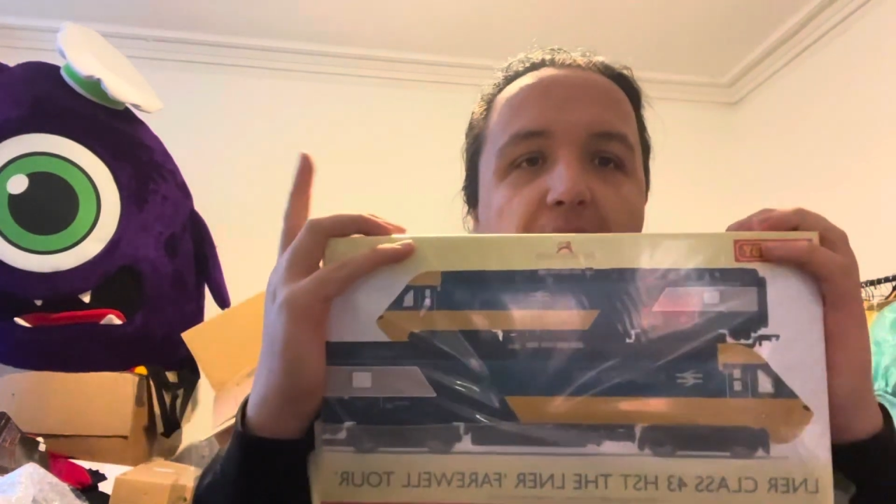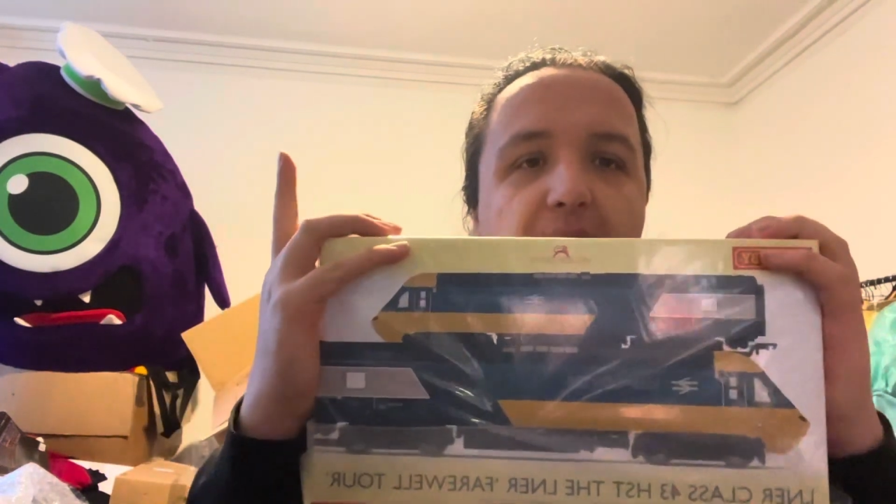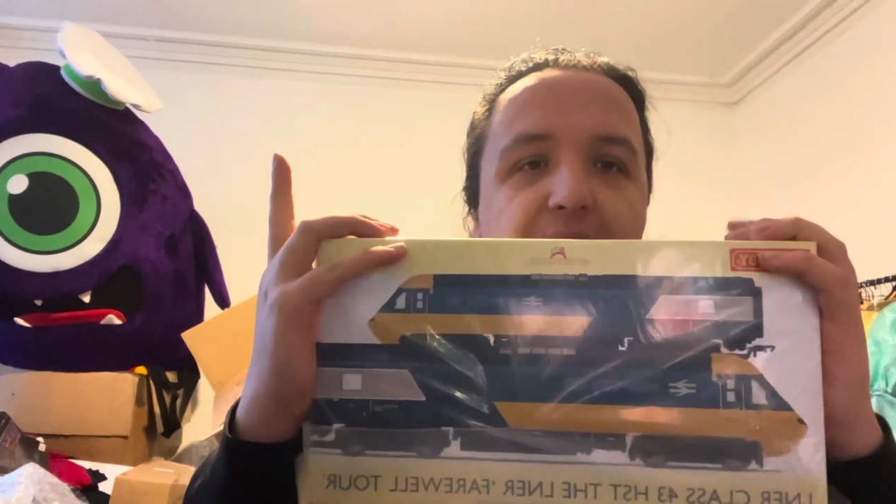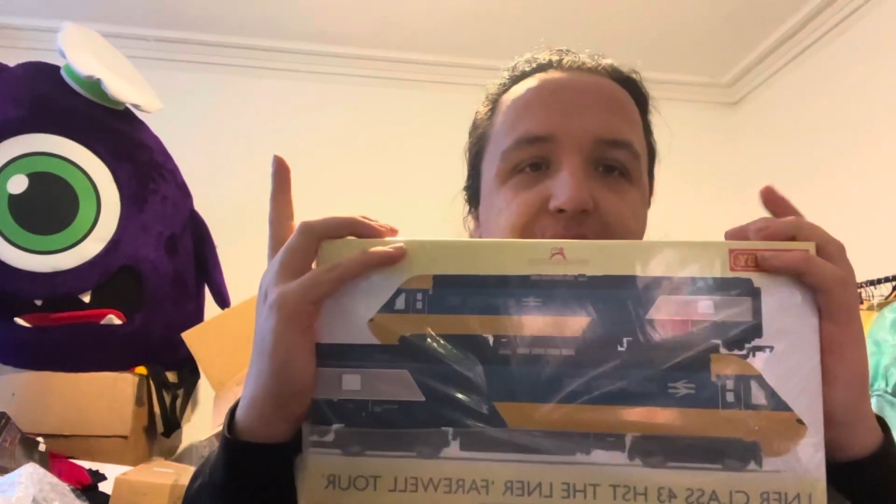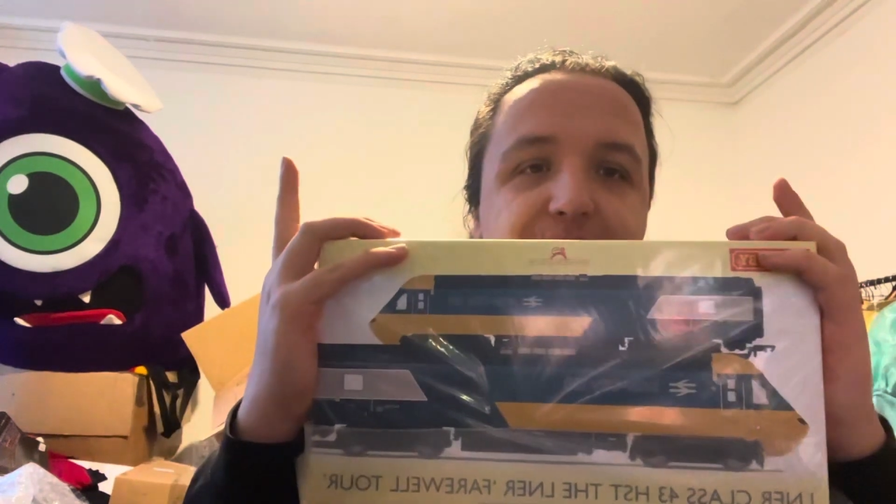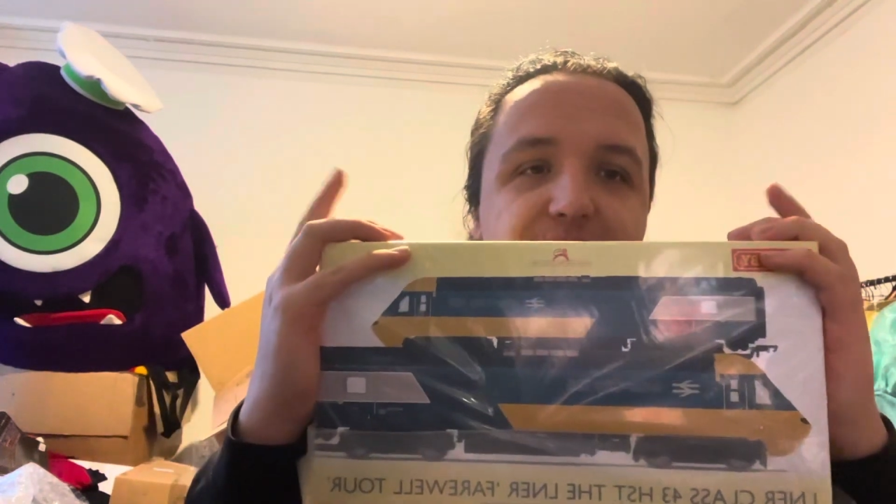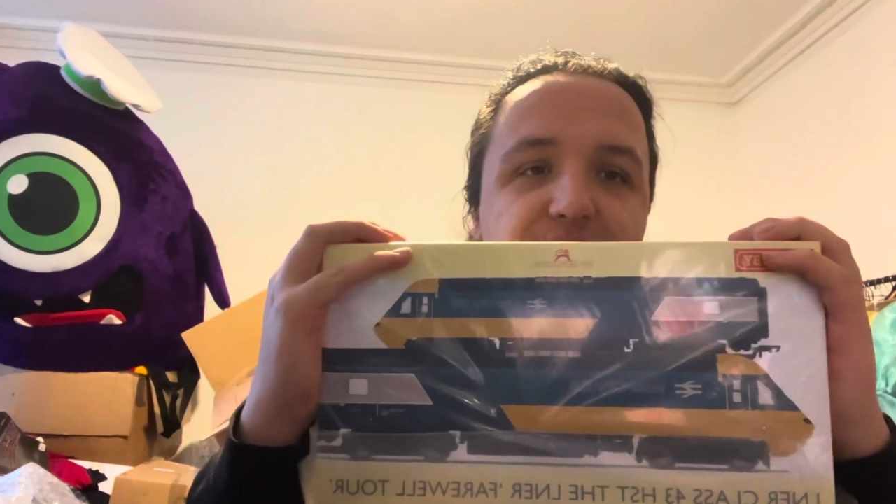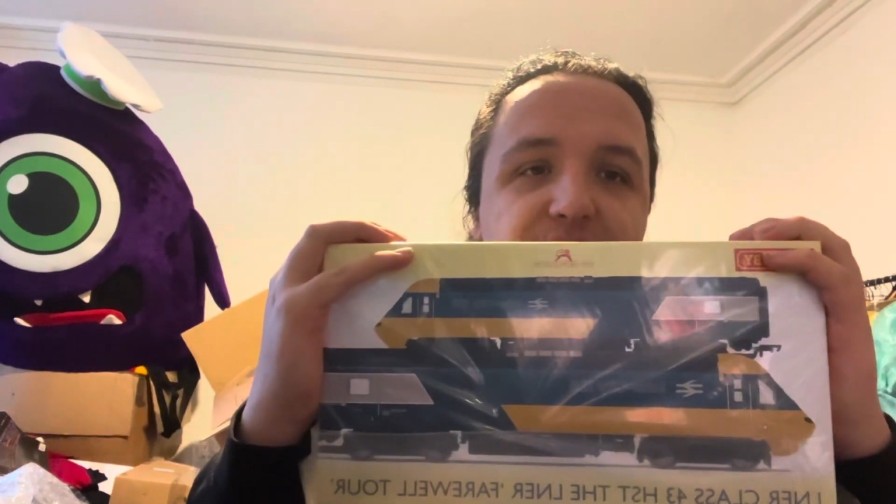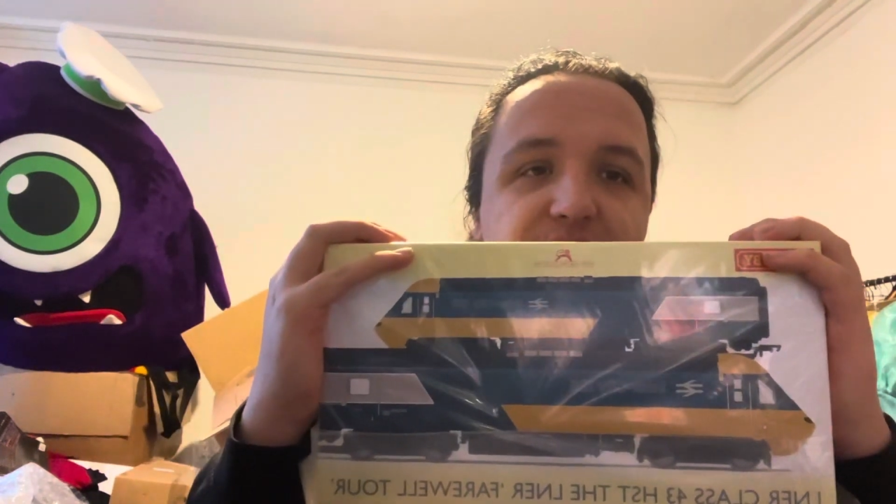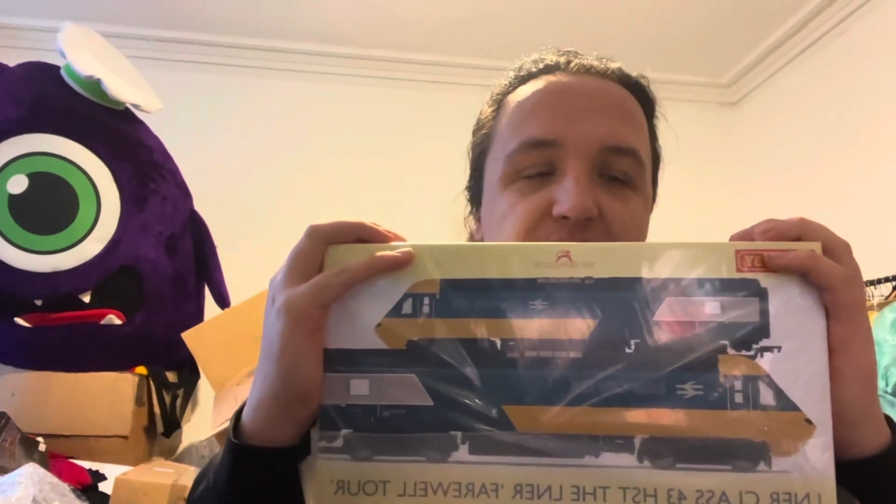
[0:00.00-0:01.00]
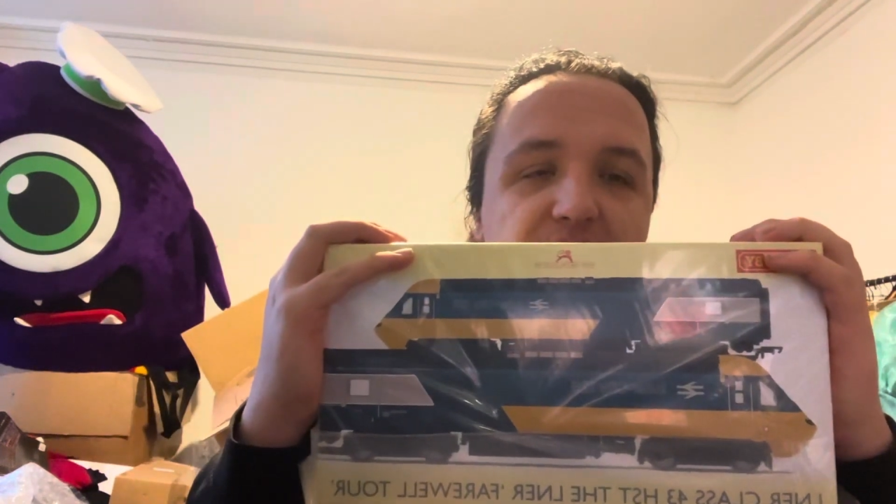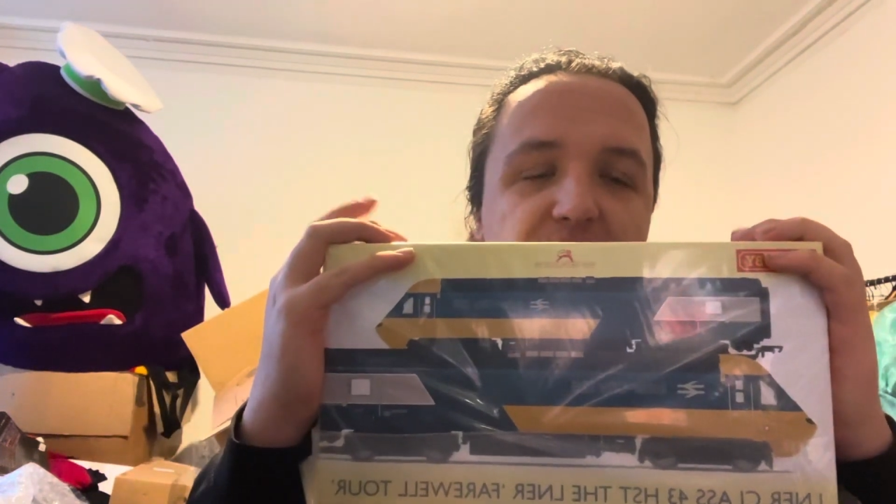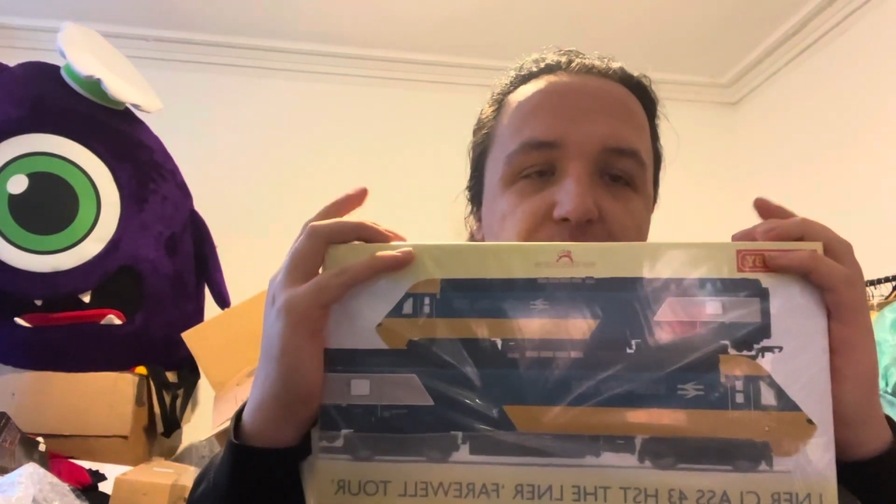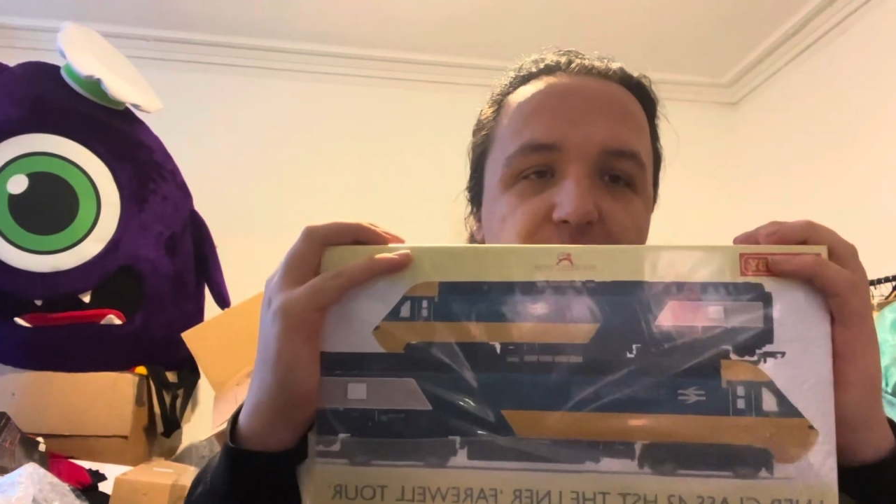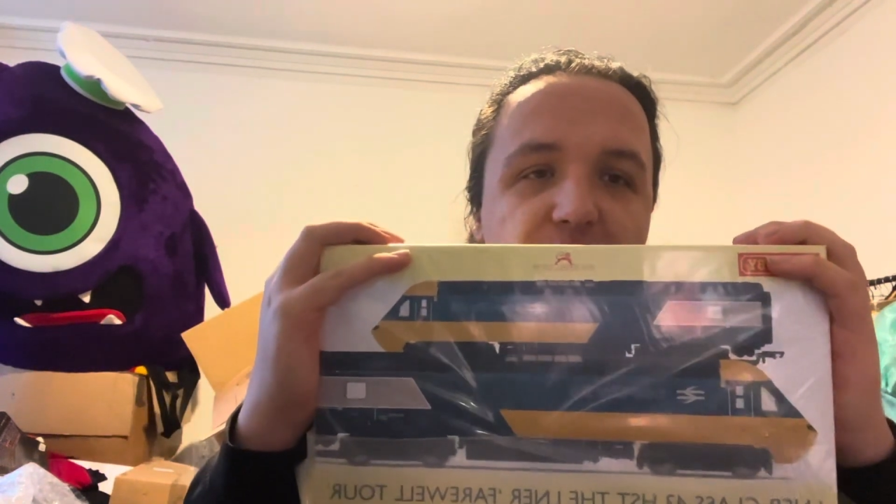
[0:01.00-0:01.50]
And
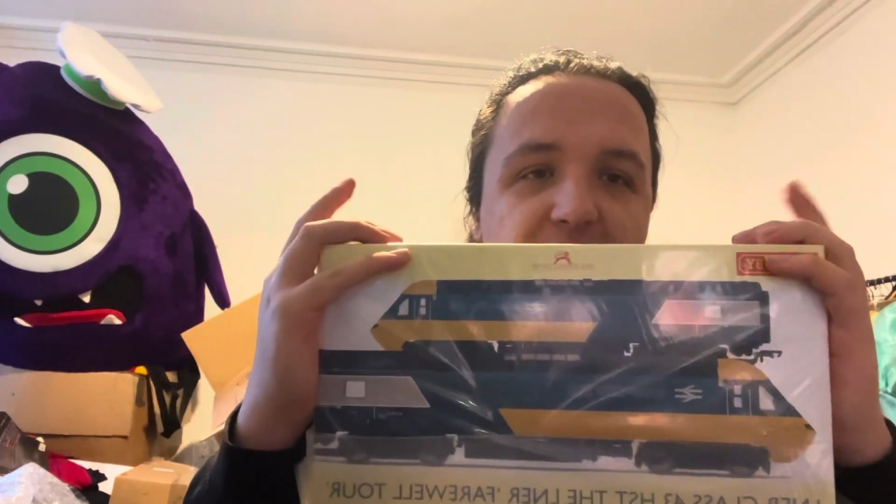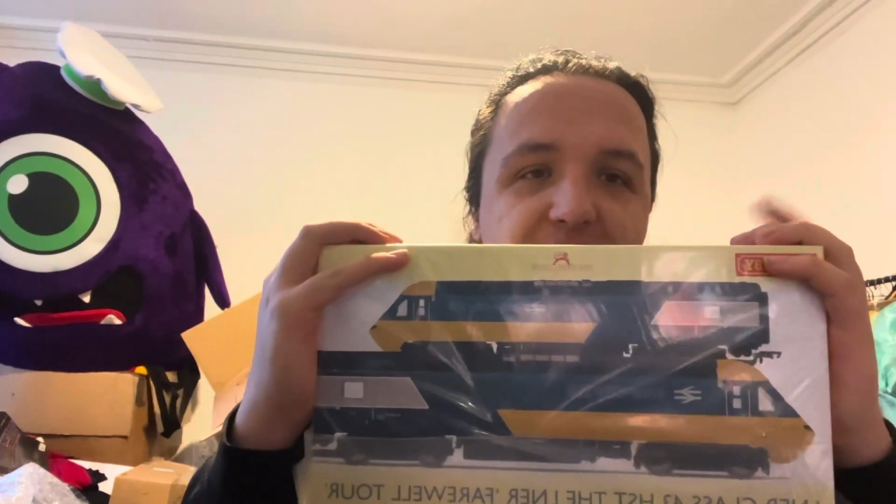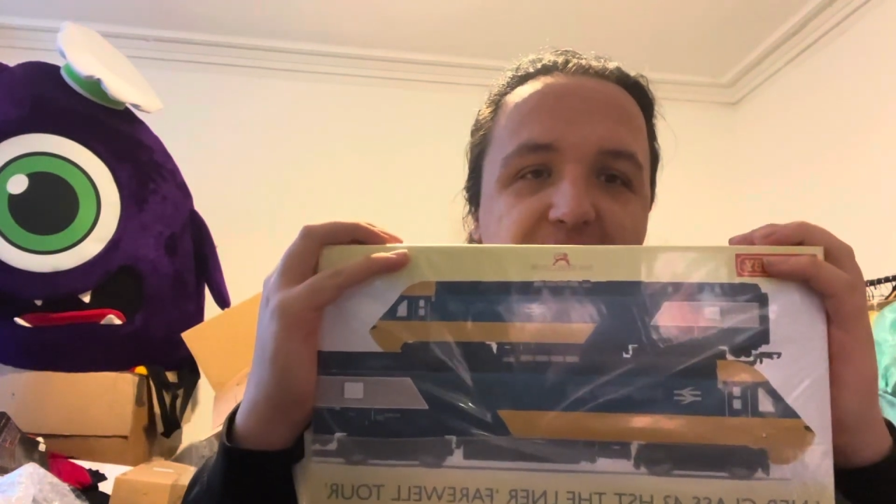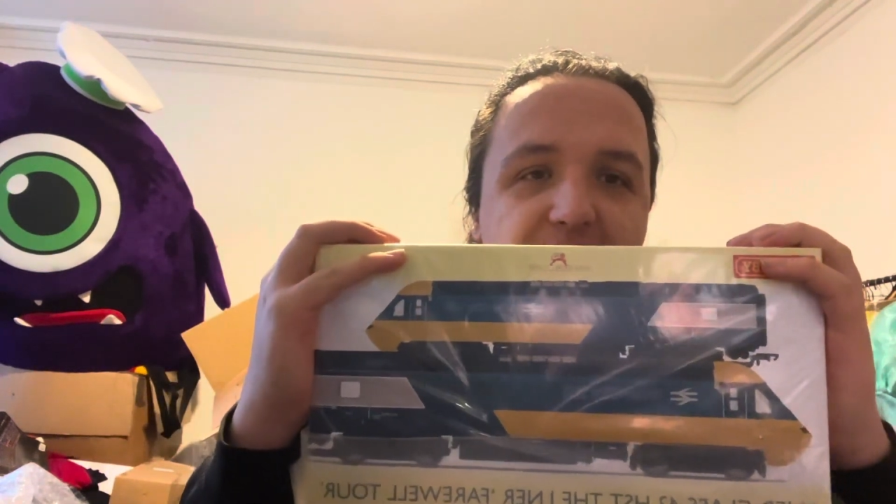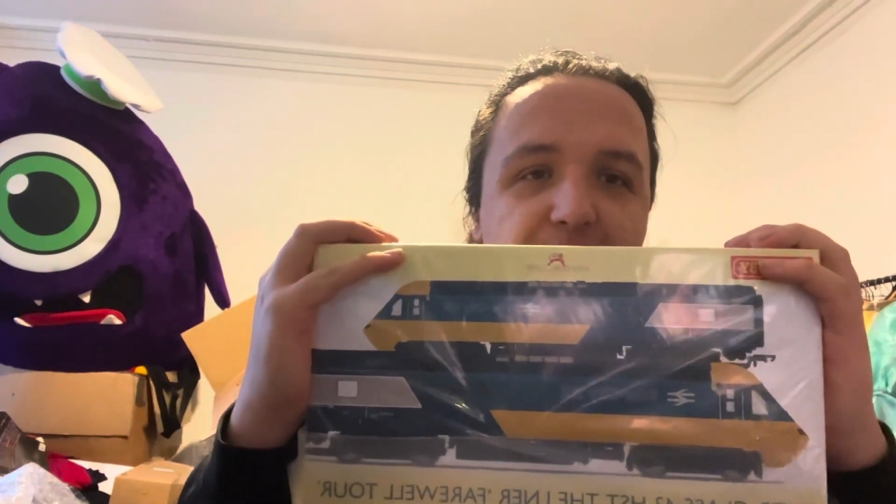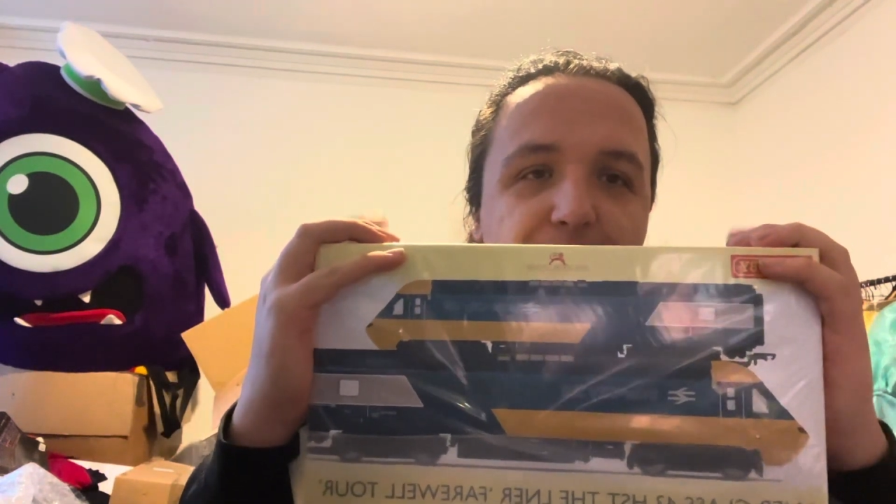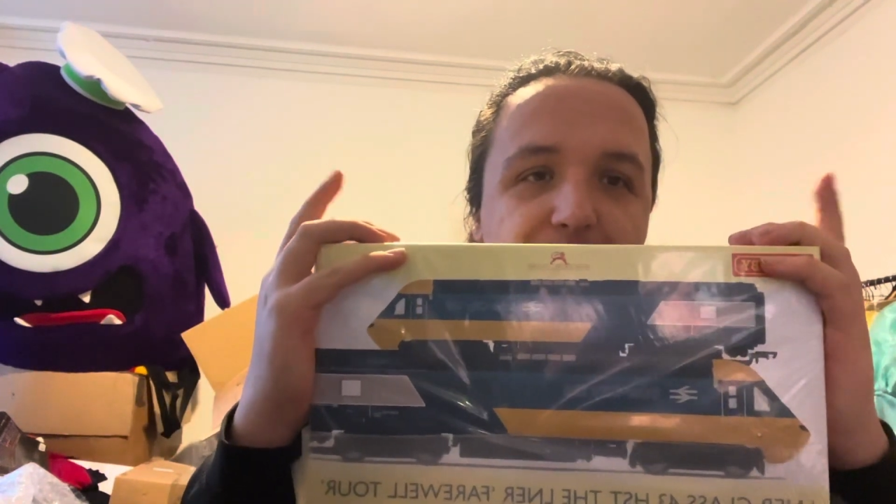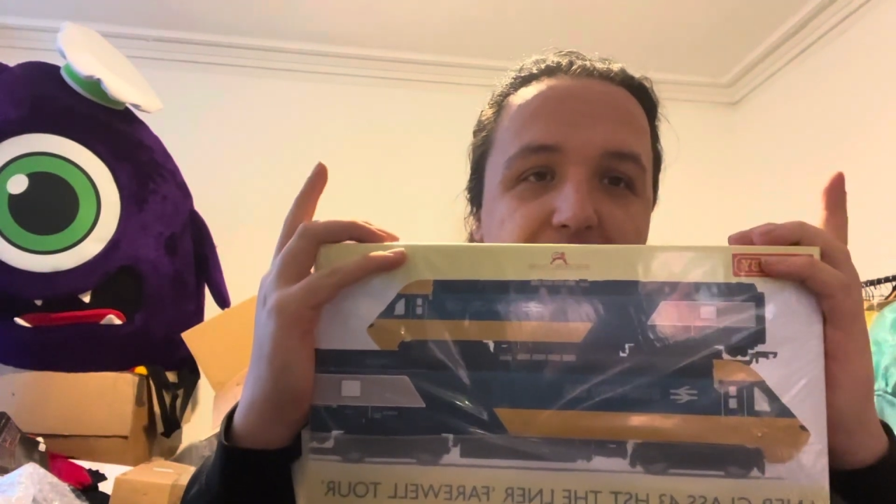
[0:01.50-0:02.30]
in my sort of head canon,